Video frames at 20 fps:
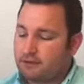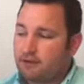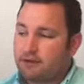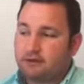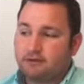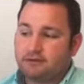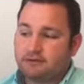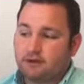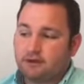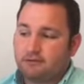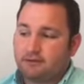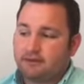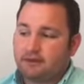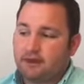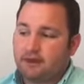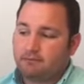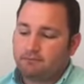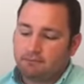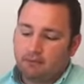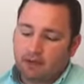Sorry about
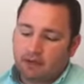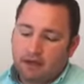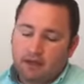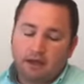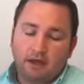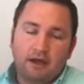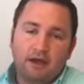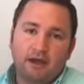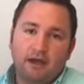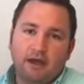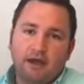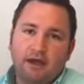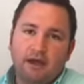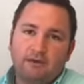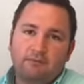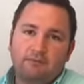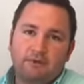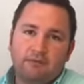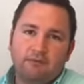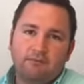
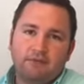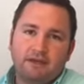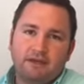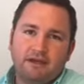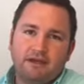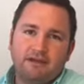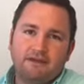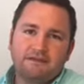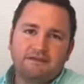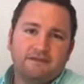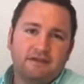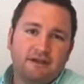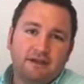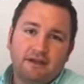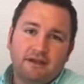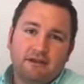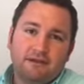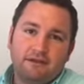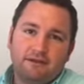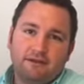that. Because
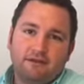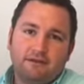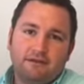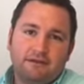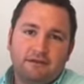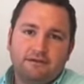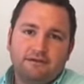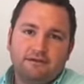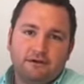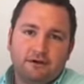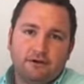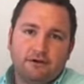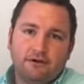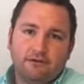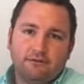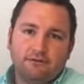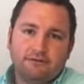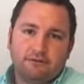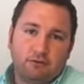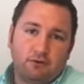these
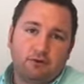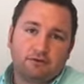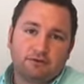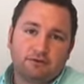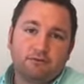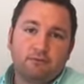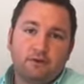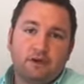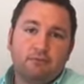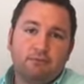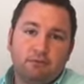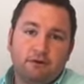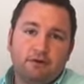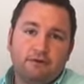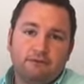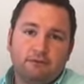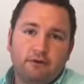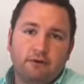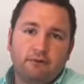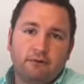are some questions we get pretty
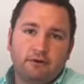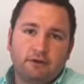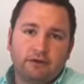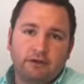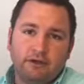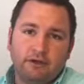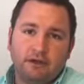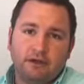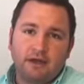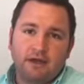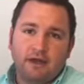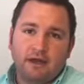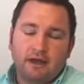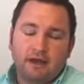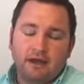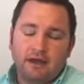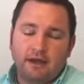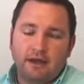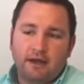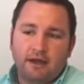frequently.
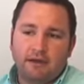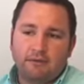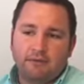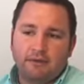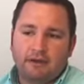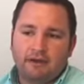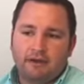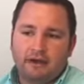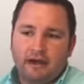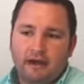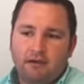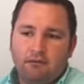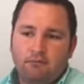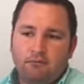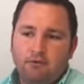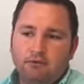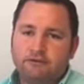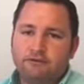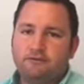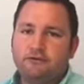Now,
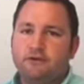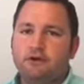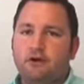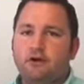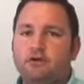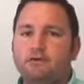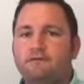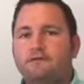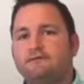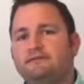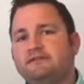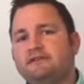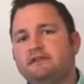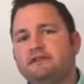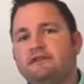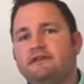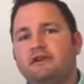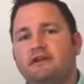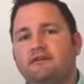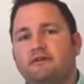most of you know, if you've
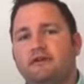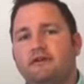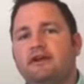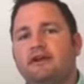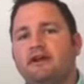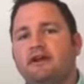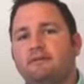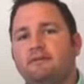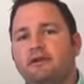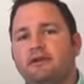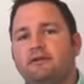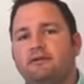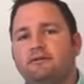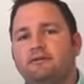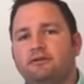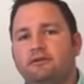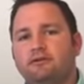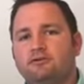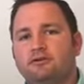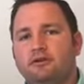seen kind of our diabetic
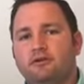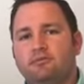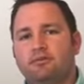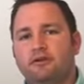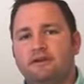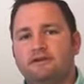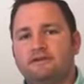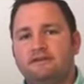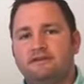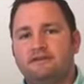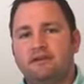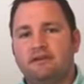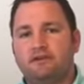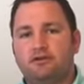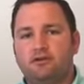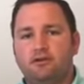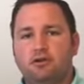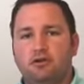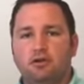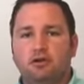alert dog training process, that
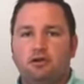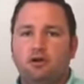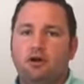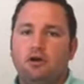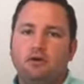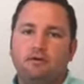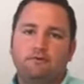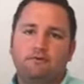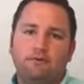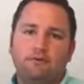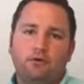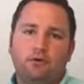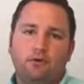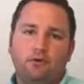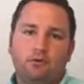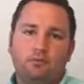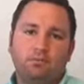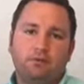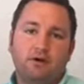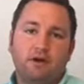you're along for the
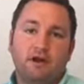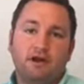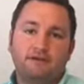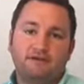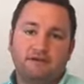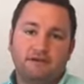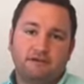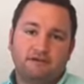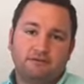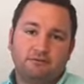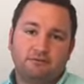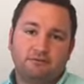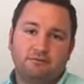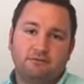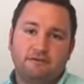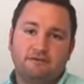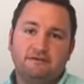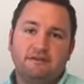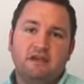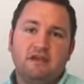whole process, which
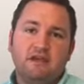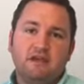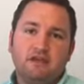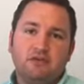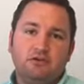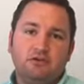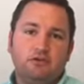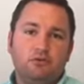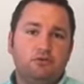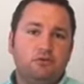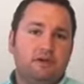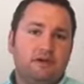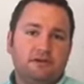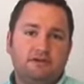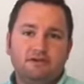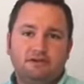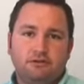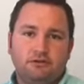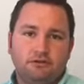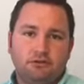means you
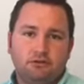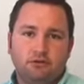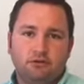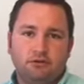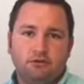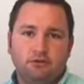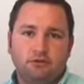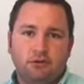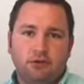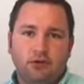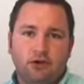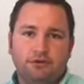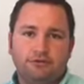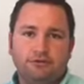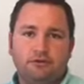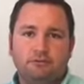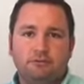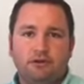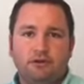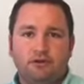get to
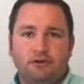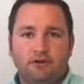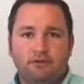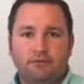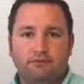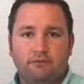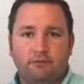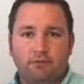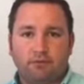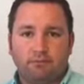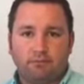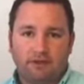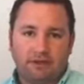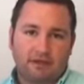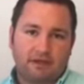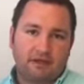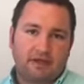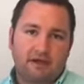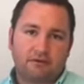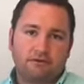also be along for
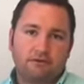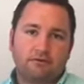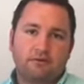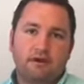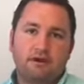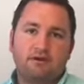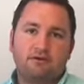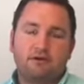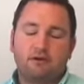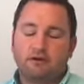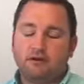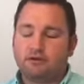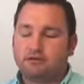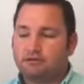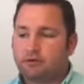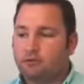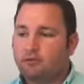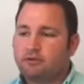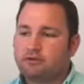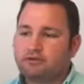picking out the right dog. And
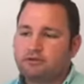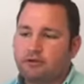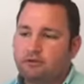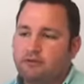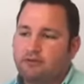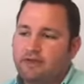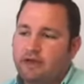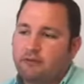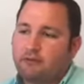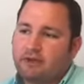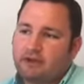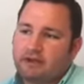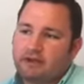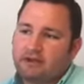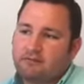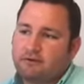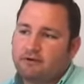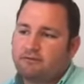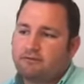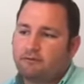so I want to start with that. We got an
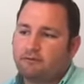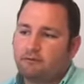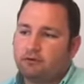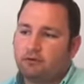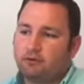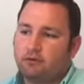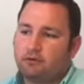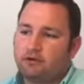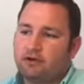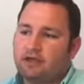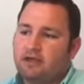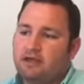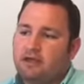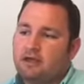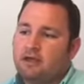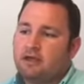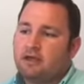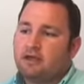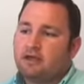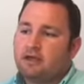email from Lori.
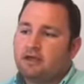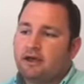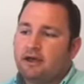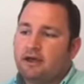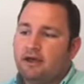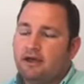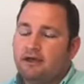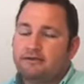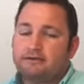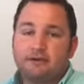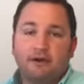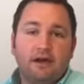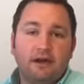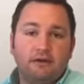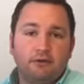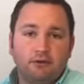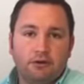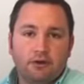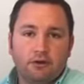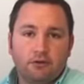So hi
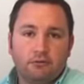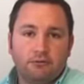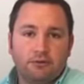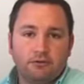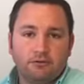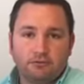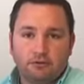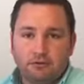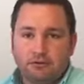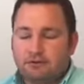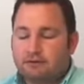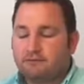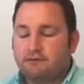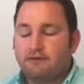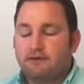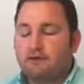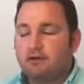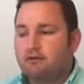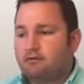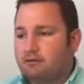Lori, hope you enjoy this
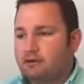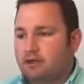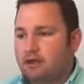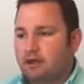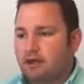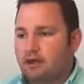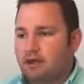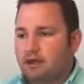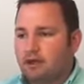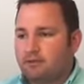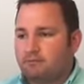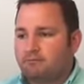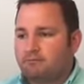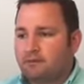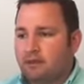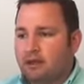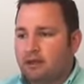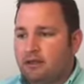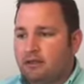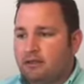video.
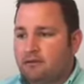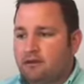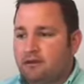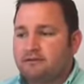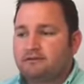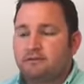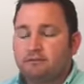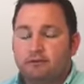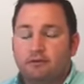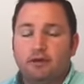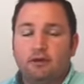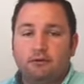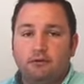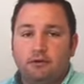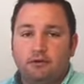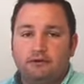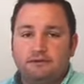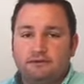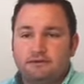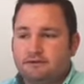You had some great
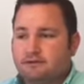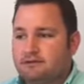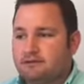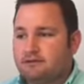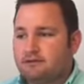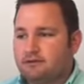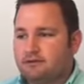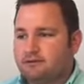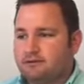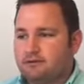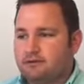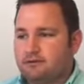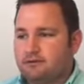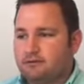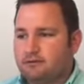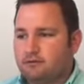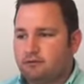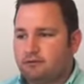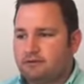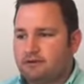questions, and so
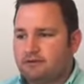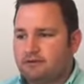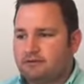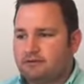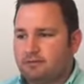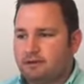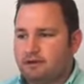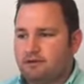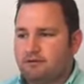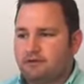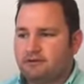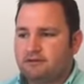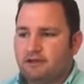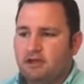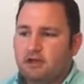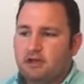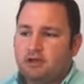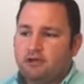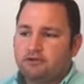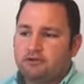you're the one that inspired this.
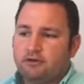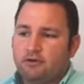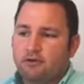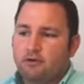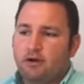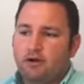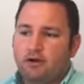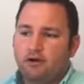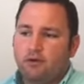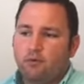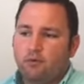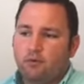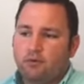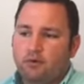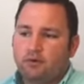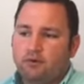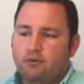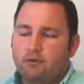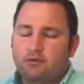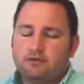So
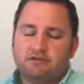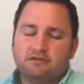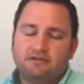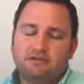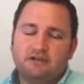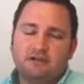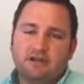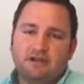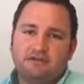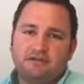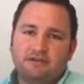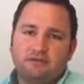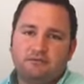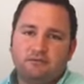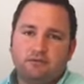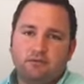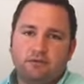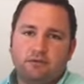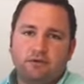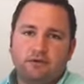one of the questions she asked
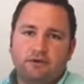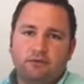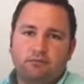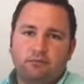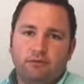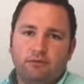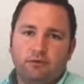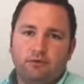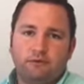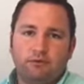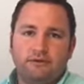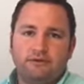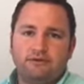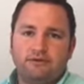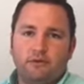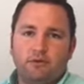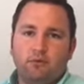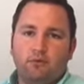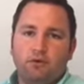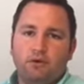that's really important
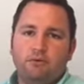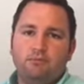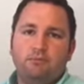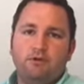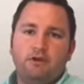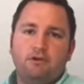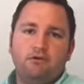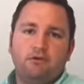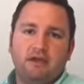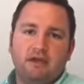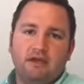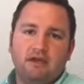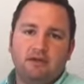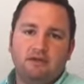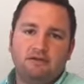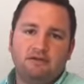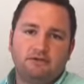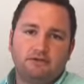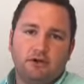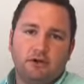was, would it be okay
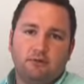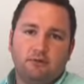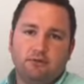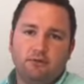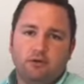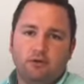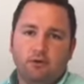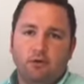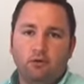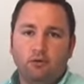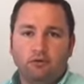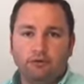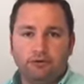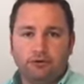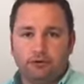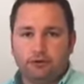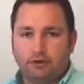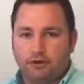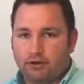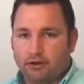to start with an
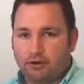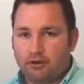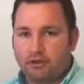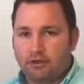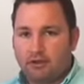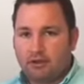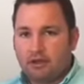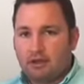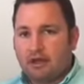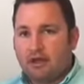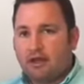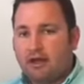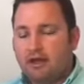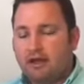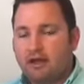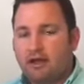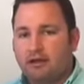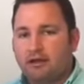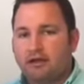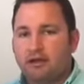older dog,
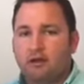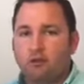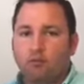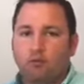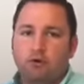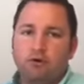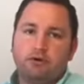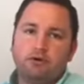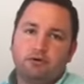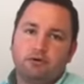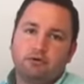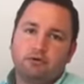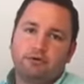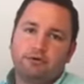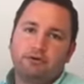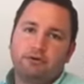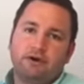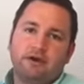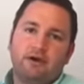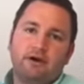like a
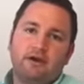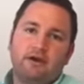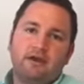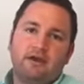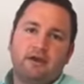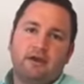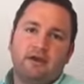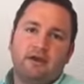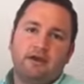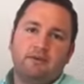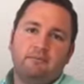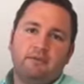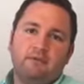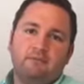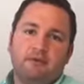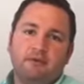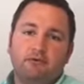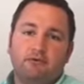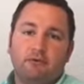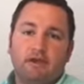1-year-old dog,
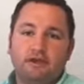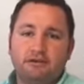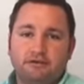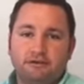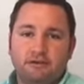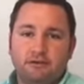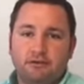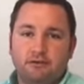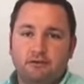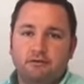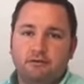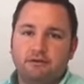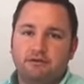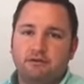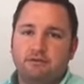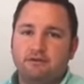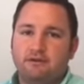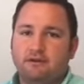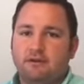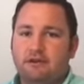maybe a rescue or
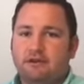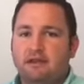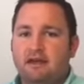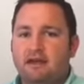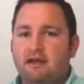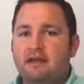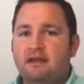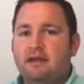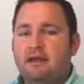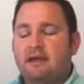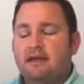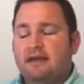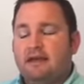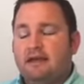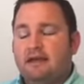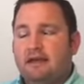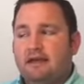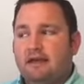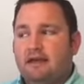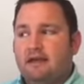something like that?
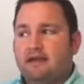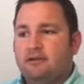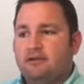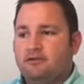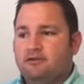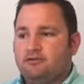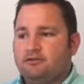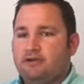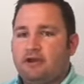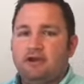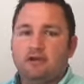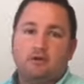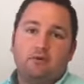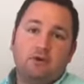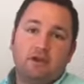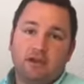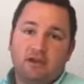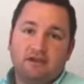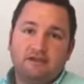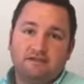And there's not a
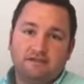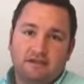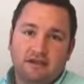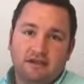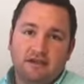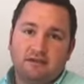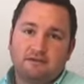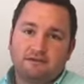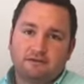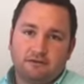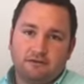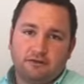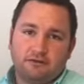quick and easy answer.